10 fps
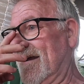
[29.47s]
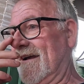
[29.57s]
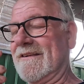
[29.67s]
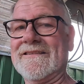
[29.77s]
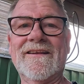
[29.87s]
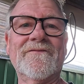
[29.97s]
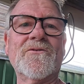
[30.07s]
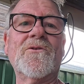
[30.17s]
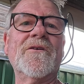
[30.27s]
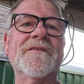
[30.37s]
It's even
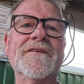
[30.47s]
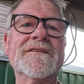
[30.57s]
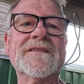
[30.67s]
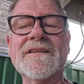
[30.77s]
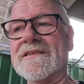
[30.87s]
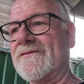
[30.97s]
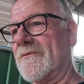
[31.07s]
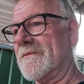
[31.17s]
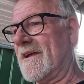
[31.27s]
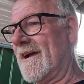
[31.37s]
got all the receipts
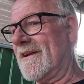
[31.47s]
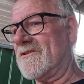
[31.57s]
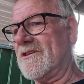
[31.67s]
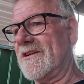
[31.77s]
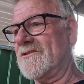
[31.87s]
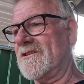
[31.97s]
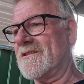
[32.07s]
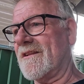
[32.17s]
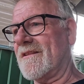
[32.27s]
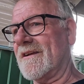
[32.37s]
from tyre
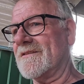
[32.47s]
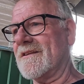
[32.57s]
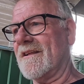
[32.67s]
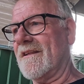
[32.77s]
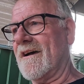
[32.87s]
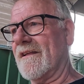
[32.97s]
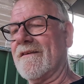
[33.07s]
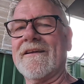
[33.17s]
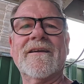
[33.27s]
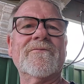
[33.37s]
changes and things like that. I
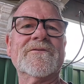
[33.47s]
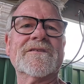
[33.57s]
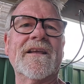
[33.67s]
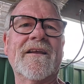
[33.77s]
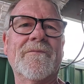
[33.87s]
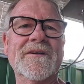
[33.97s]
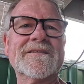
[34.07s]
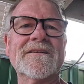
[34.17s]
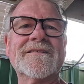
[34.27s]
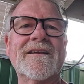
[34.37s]
think it was like a
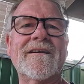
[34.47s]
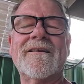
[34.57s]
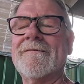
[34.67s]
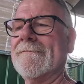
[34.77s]
business car,